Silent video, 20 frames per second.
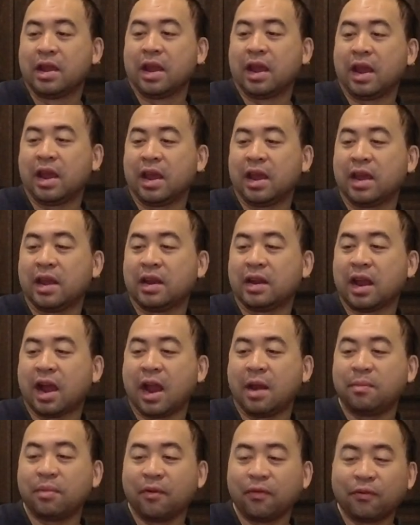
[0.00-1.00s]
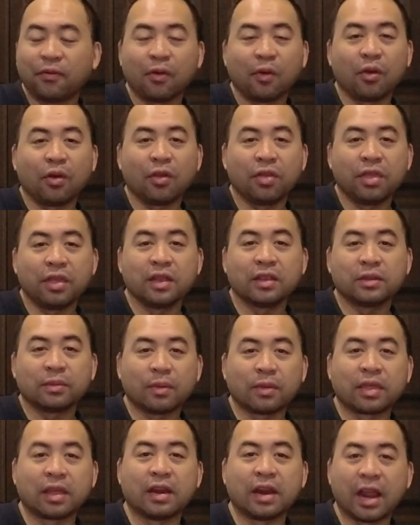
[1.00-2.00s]
And I prefer this
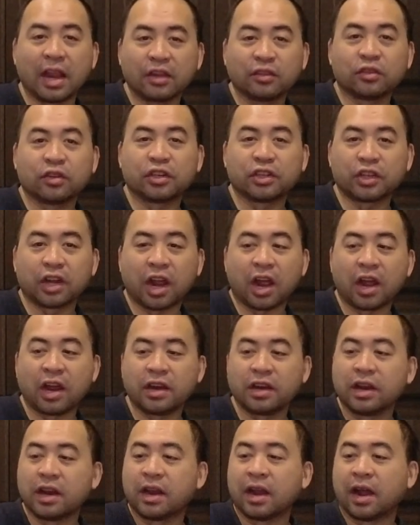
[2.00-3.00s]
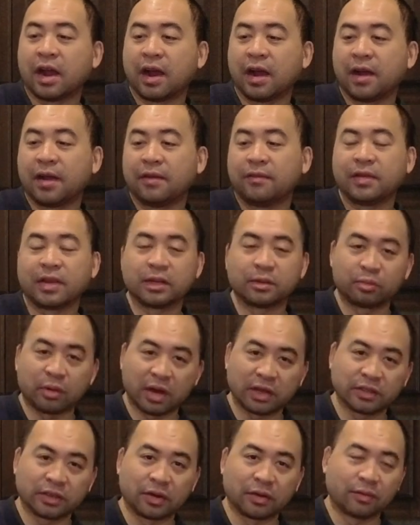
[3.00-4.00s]
with an extra shot of
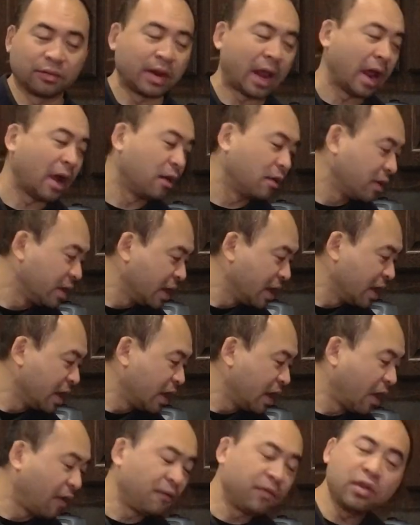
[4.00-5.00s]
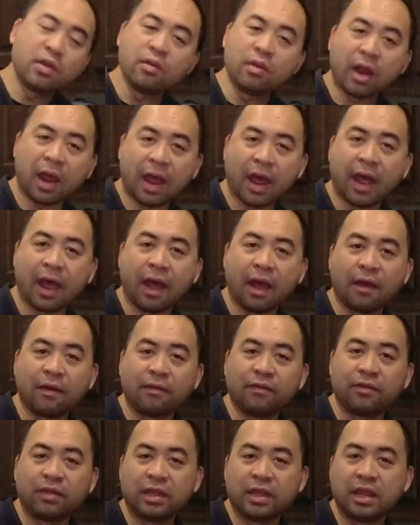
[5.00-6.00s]
espresso. Now, if you
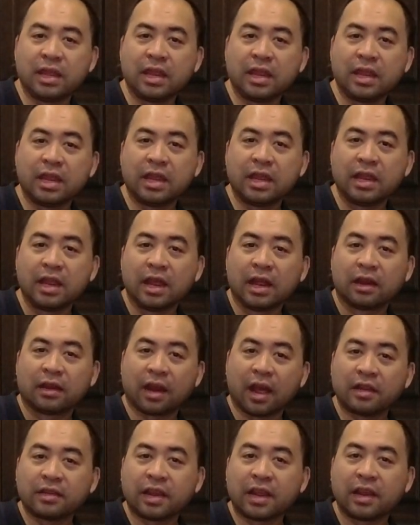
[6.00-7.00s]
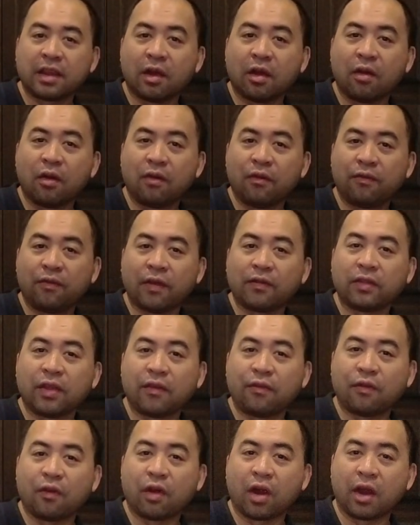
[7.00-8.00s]
have the LatteGo
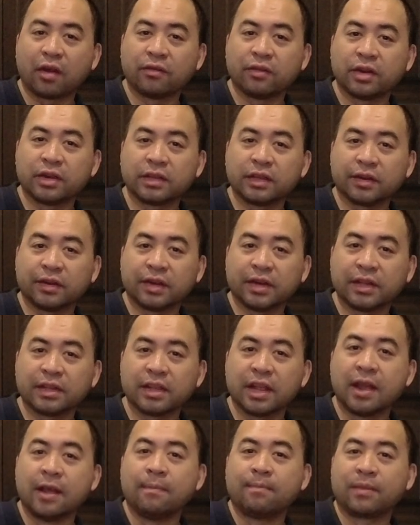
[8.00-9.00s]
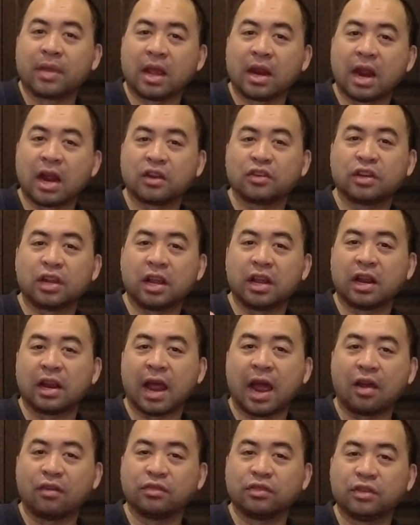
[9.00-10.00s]
5400 series, it actually
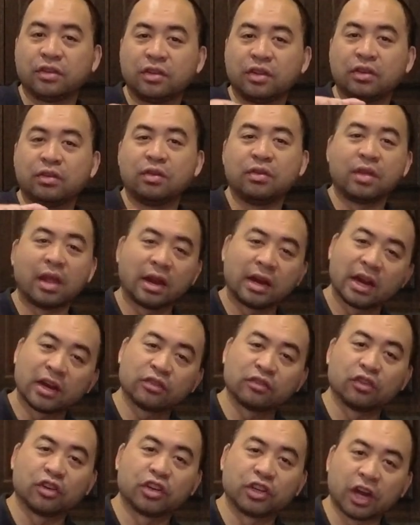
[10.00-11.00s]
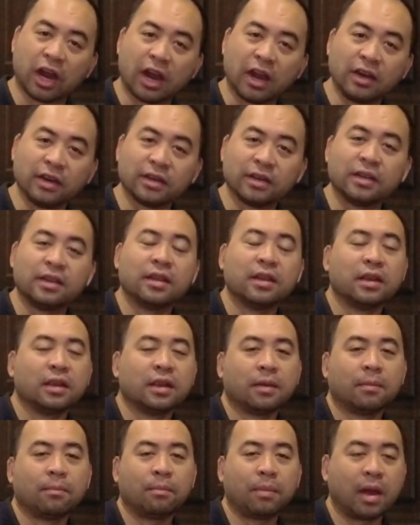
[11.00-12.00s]
allows you to do that extra shot.
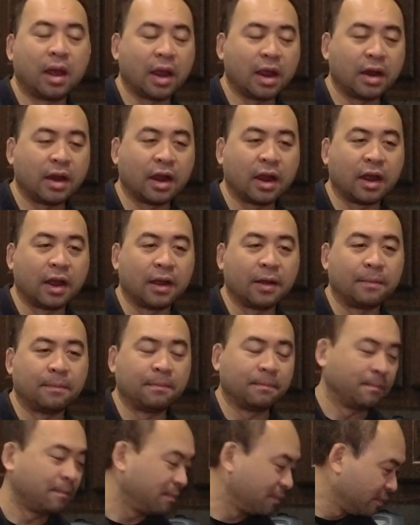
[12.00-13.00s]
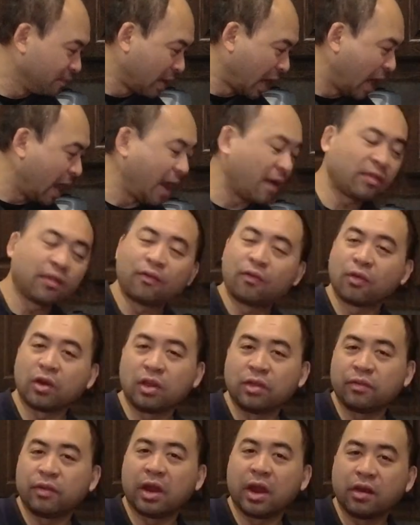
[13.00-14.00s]
But I have the
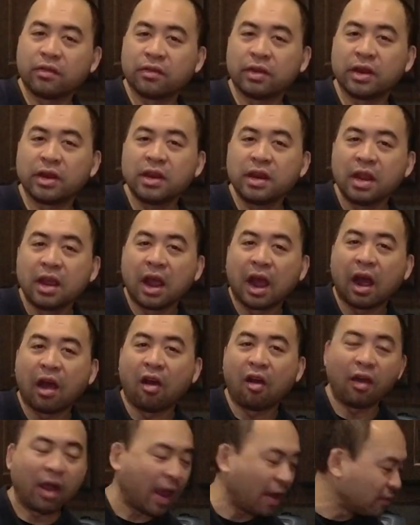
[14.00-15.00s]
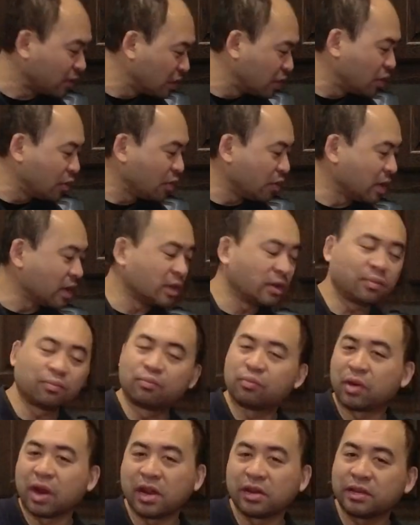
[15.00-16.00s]
4300. All I have to do is
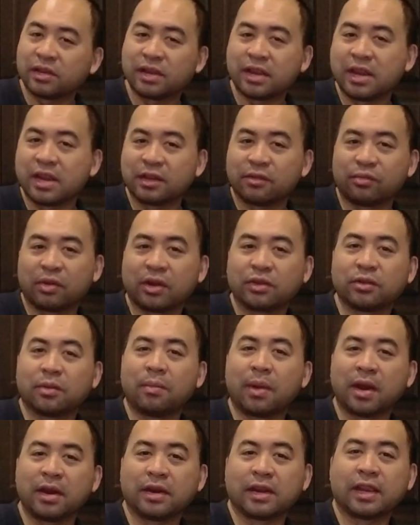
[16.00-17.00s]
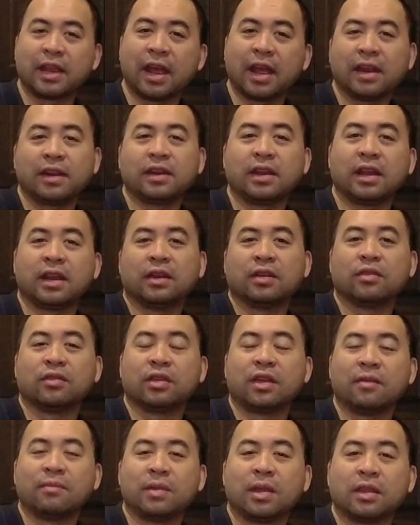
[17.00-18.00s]
press the espresso button again and it will give